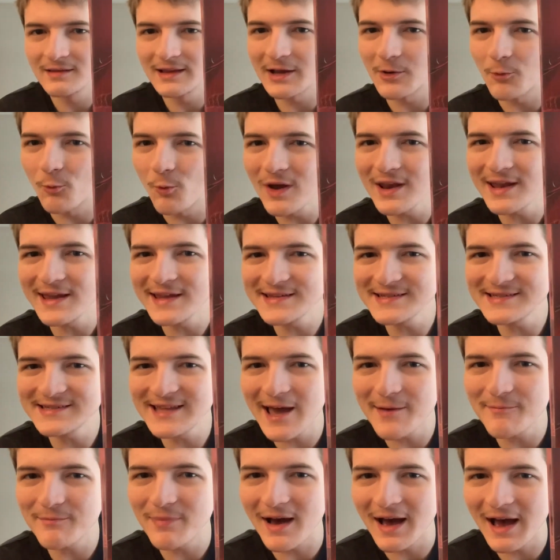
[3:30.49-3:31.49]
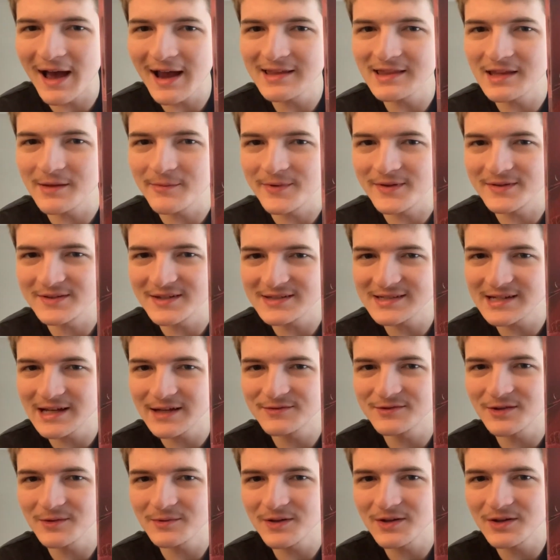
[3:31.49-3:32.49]
Like, what is that behind them? It does it
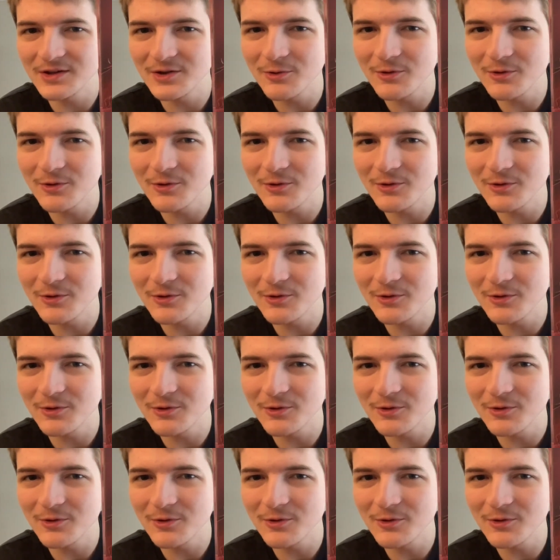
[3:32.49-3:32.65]
have something to